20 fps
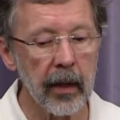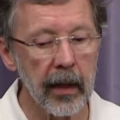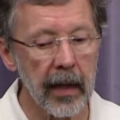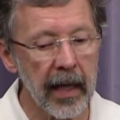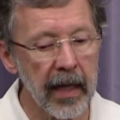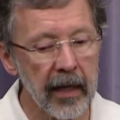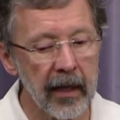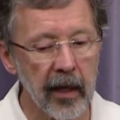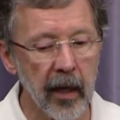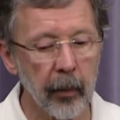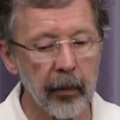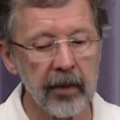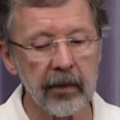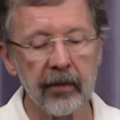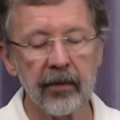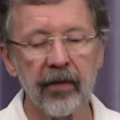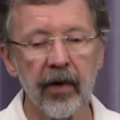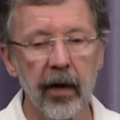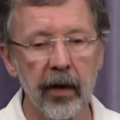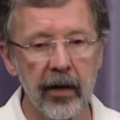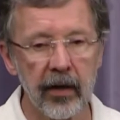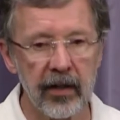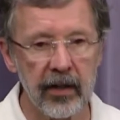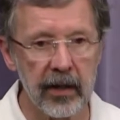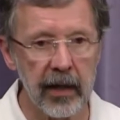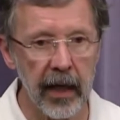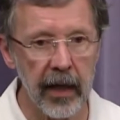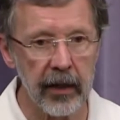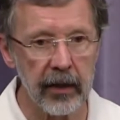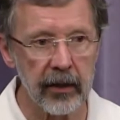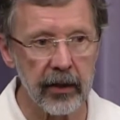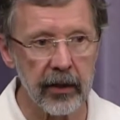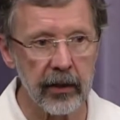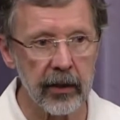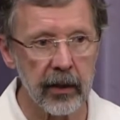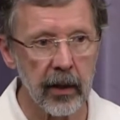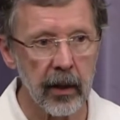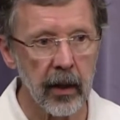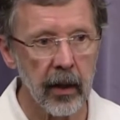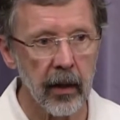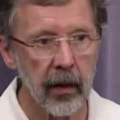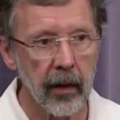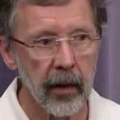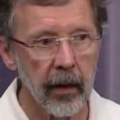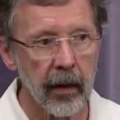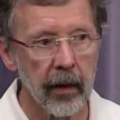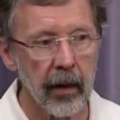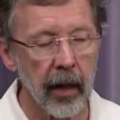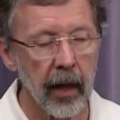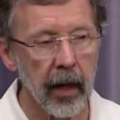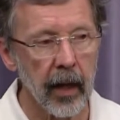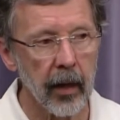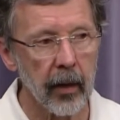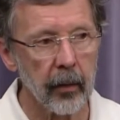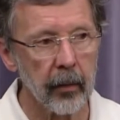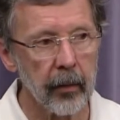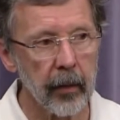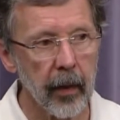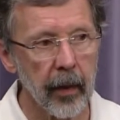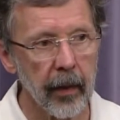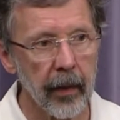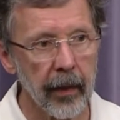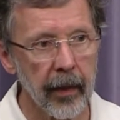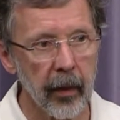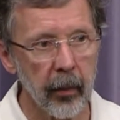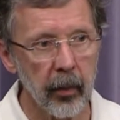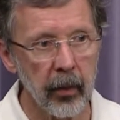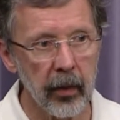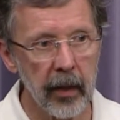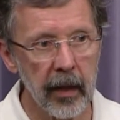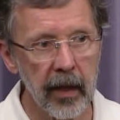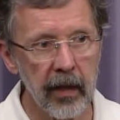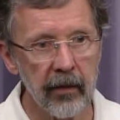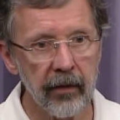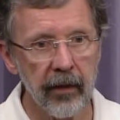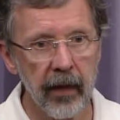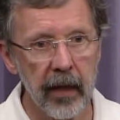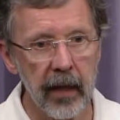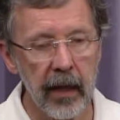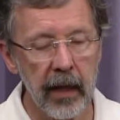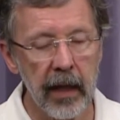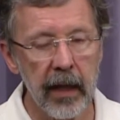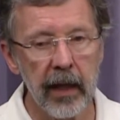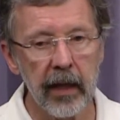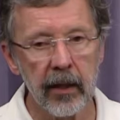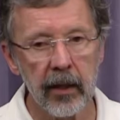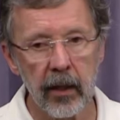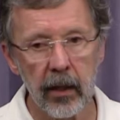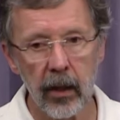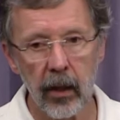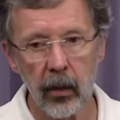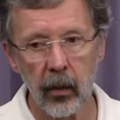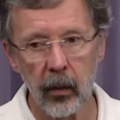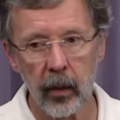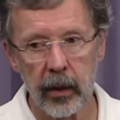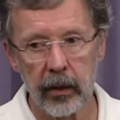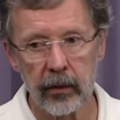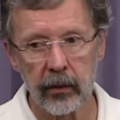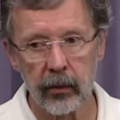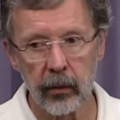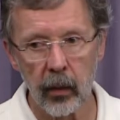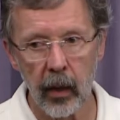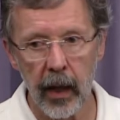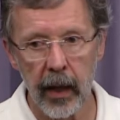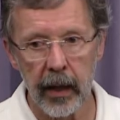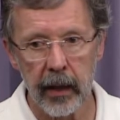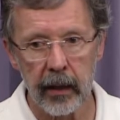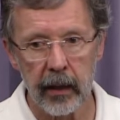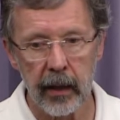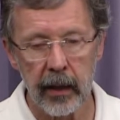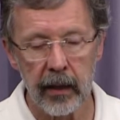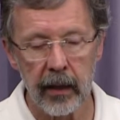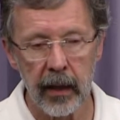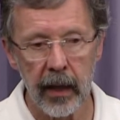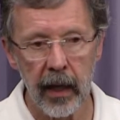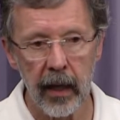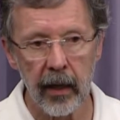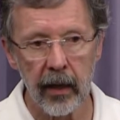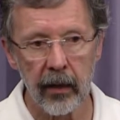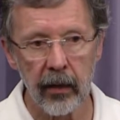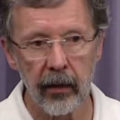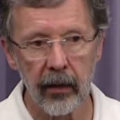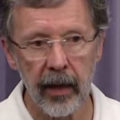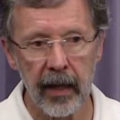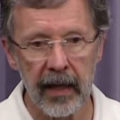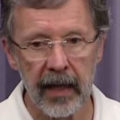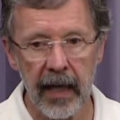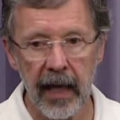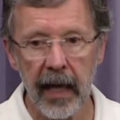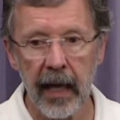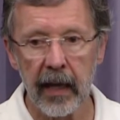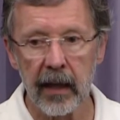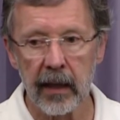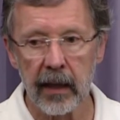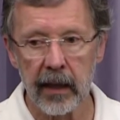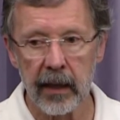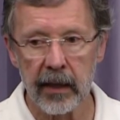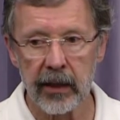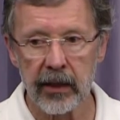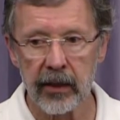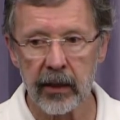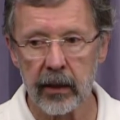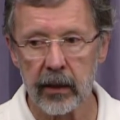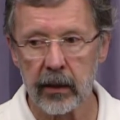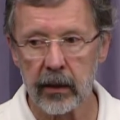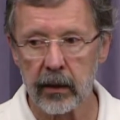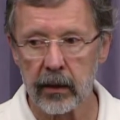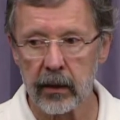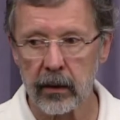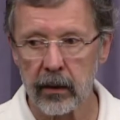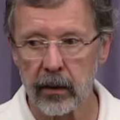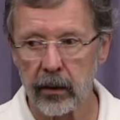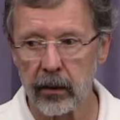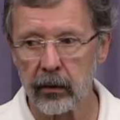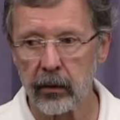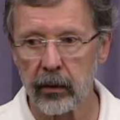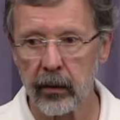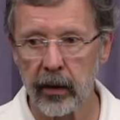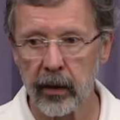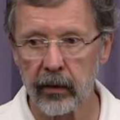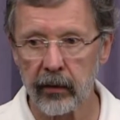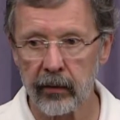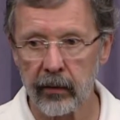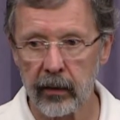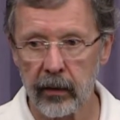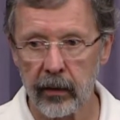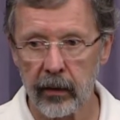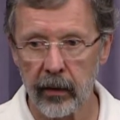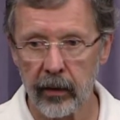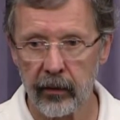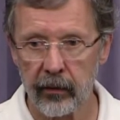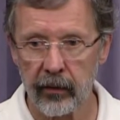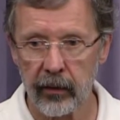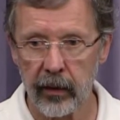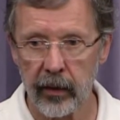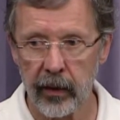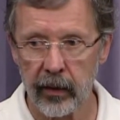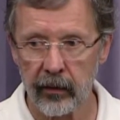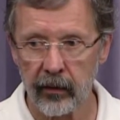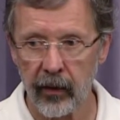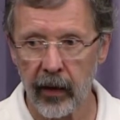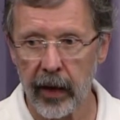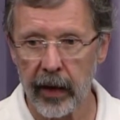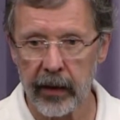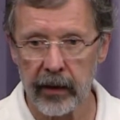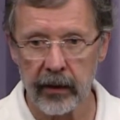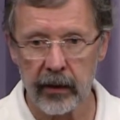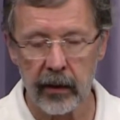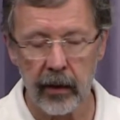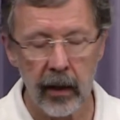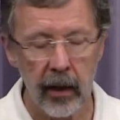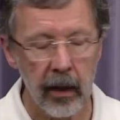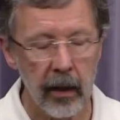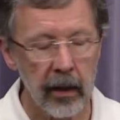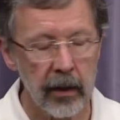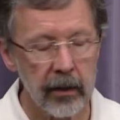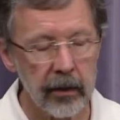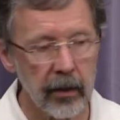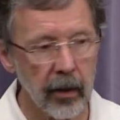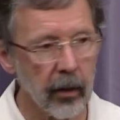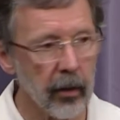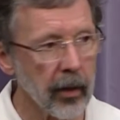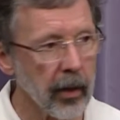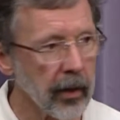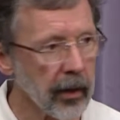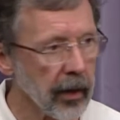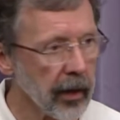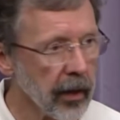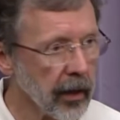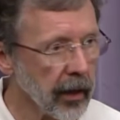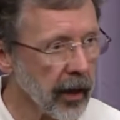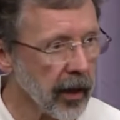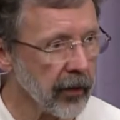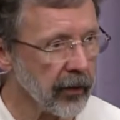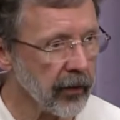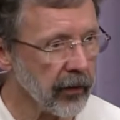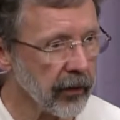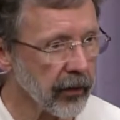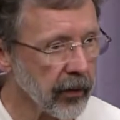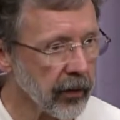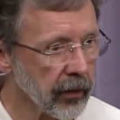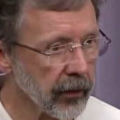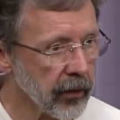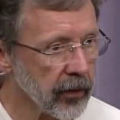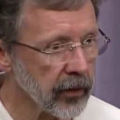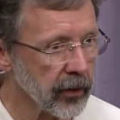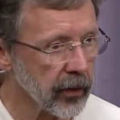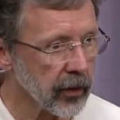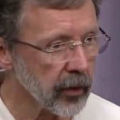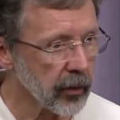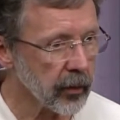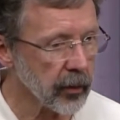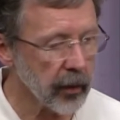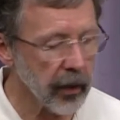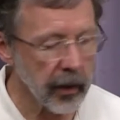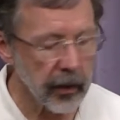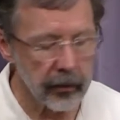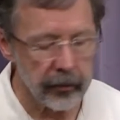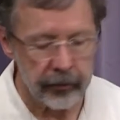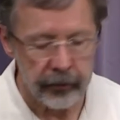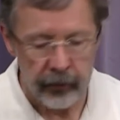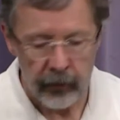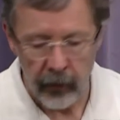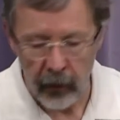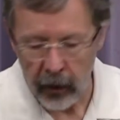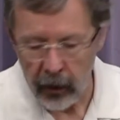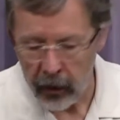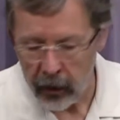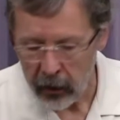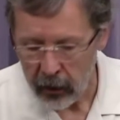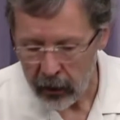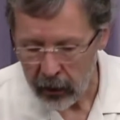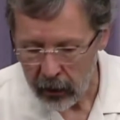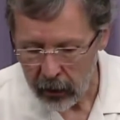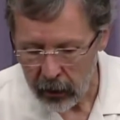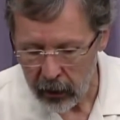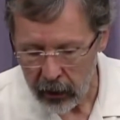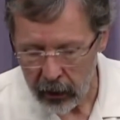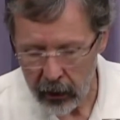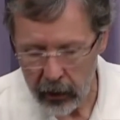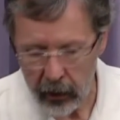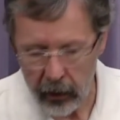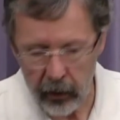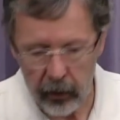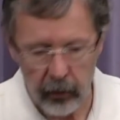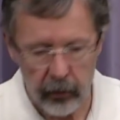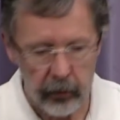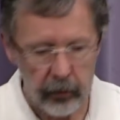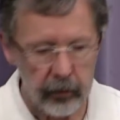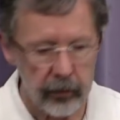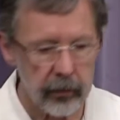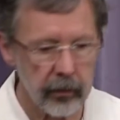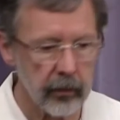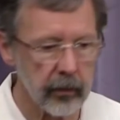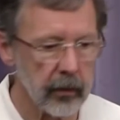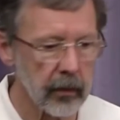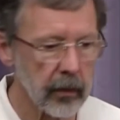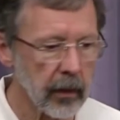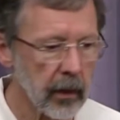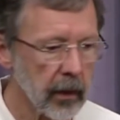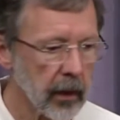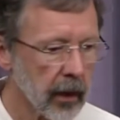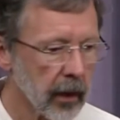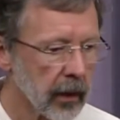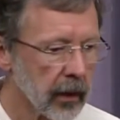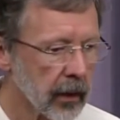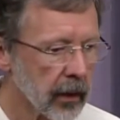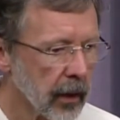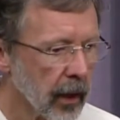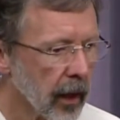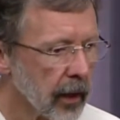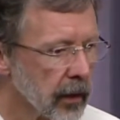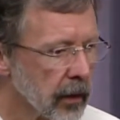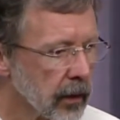in companies at various stages, um, they believe they need to know what's right, and, and they can't listen to the, the, the advice. So a, a lot of you have heard of the term, um, Um, uh, cog